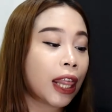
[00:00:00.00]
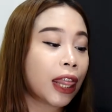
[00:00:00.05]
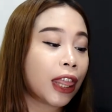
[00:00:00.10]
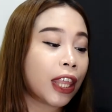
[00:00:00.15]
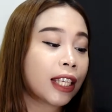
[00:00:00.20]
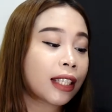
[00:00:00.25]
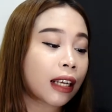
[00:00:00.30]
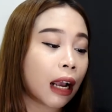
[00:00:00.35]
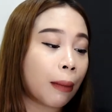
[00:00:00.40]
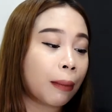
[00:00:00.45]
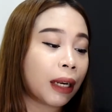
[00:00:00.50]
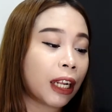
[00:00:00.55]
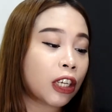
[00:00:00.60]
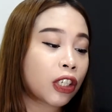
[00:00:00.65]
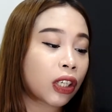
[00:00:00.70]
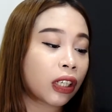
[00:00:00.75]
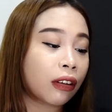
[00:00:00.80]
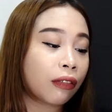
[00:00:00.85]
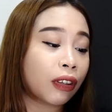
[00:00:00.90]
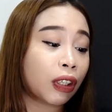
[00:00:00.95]
This
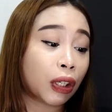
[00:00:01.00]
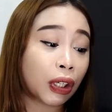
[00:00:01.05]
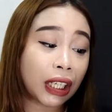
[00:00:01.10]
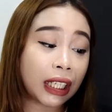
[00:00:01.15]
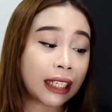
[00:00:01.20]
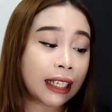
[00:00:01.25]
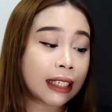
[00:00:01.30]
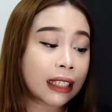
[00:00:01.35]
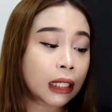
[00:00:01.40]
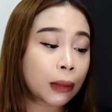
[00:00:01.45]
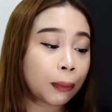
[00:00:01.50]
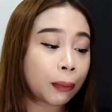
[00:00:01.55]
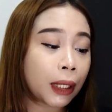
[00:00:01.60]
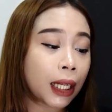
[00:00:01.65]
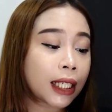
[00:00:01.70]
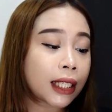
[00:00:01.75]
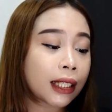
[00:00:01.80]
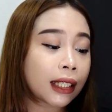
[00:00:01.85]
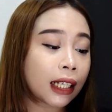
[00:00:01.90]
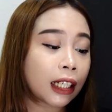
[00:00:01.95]
combination of ingredients
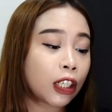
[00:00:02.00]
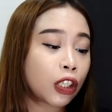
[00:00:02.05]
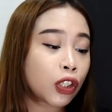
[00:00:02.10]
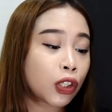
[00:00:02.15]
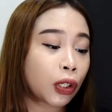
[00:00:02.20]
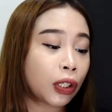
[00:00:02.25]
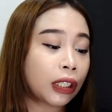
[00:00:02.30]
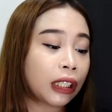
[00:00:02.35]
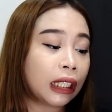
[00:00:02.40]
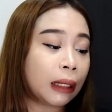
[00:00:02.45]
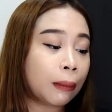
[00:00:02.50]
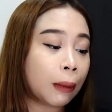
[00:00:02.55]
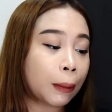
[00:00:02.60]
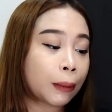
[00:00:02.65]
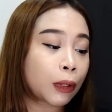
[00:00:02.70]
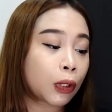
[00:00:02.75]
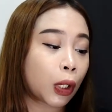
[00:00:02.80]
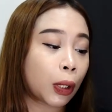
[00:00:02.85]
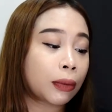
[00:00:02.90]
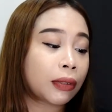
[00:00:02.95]
plus signature deep
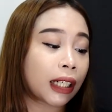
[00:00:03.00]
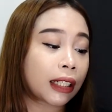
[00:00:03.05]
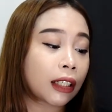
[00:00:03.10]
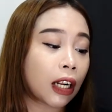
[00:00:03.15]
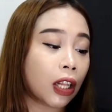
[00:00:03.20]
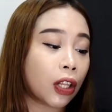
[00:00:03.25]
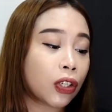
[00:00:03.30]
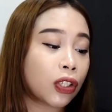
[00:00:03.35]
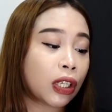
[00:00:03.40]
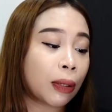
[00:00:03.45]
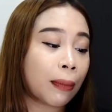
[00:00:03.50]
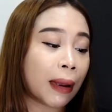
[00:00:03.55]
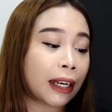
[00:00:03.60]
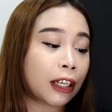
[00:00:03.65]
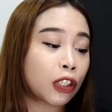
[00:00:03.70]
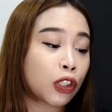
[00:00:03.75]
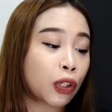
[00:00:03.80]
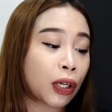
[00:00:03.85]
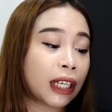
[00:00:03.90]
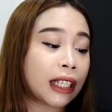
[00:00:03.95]
absorb technology
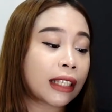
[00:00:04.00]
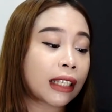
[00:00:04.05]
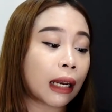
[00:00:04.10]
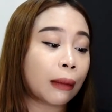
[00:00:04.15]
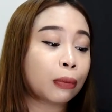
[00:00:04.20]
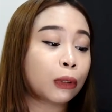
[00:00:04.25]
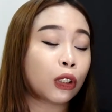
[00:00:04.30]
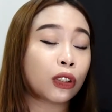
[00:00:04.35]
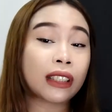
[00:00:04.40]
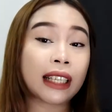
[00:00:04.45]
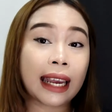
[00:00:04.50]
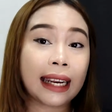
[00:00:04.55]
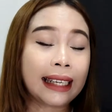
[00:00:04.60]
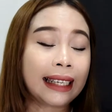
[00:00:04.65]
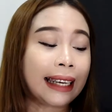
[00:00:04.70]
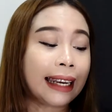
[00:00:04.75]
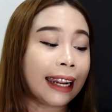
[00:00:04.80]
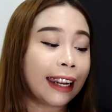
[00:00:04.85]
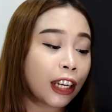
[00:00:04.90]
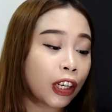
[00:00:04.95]
penetrates up to
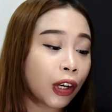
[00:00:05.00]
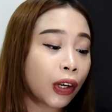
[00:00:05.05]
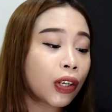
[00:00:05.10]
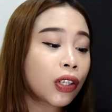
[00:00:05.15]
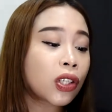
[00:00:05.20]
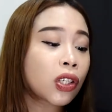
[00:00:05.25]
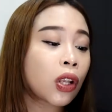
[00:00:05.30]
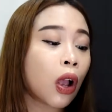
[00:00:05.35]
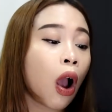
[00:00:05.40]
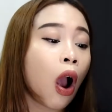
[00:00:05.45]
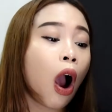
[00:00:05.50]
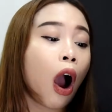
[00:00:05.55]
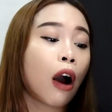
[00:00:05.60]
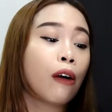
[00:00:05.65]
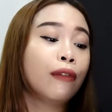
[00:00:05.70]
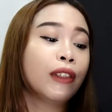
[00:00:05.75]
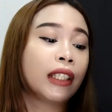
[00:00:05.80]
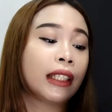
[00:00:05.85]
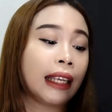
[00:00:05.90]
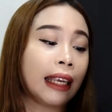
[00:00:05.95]
10 layers
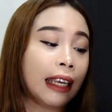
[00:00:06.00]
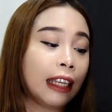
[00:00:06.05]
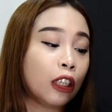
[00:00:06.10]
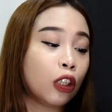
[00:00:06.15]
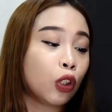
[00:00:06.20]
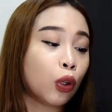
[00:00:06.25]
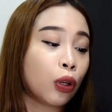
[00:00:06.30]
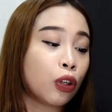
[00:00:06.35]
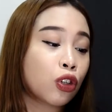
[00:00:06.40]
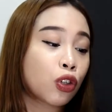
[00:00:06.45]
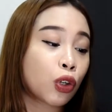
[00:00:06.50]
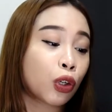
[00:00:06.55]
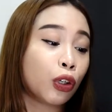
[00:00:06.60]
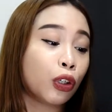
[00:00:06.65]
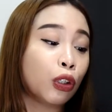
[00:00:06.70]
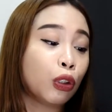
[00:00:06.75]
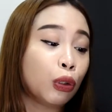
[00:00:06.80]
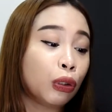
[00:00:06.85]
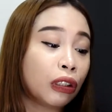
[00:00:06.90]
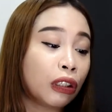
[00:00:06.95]
of skin to ensure
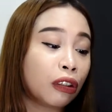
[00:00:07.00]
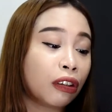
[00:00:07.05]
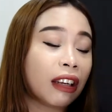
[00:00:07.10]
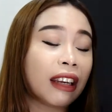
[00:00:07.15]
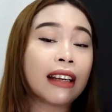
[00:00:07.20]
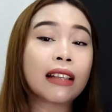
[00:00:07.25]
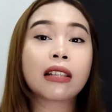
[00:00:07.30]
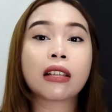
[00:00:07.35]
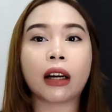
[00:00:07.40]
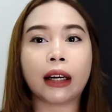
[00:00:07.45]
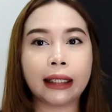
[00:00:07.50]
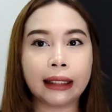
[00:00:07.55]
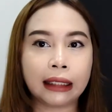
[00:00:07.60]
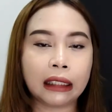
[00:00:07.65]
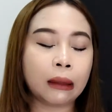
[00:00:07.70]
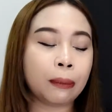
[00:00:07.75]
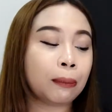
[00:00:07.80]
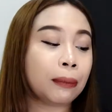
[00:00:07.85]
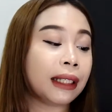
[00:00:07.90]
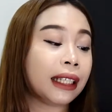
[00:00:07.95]
nutrients are
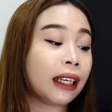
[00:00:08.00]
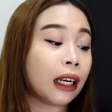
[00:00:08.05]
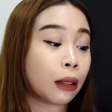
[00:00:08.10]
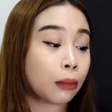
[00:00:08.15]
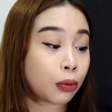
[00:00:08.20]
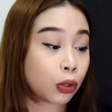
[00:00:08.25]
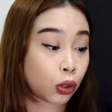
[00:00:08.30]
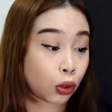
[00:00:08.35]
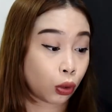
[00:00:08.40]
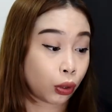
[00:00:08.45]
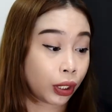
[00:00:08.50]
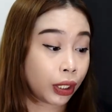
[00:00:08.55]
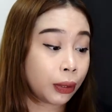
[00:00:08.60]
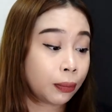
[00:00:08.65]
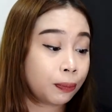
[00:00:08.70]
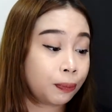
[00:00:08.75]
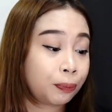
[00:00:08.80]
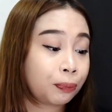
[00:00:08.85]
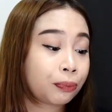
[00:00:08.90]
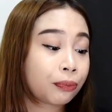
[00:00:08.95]
deeply
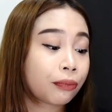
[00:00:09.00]
absorbed